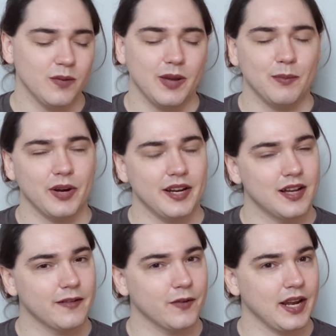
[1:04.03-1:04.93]
my brain
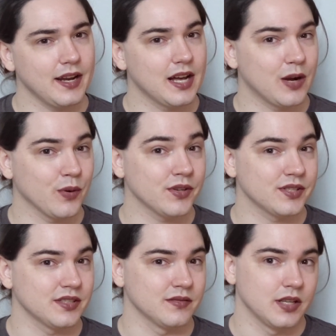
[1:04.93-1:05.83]
off for 8 hours
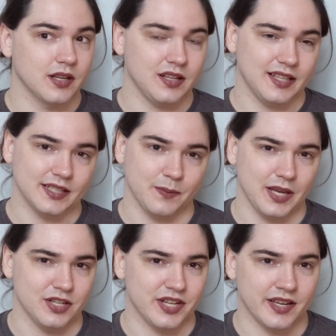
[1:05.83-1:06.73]
and collect a
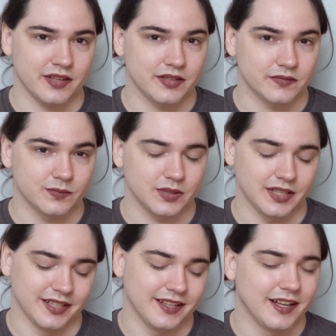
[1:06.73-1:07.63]
paycheck.
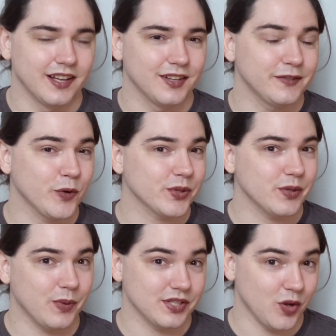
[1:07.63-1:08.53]
Of course, it
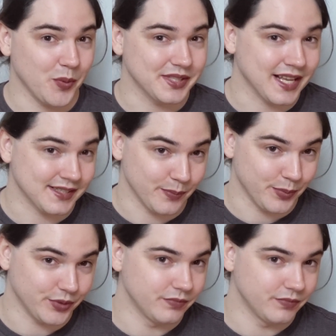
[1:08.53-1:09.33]
wasn't always that simple.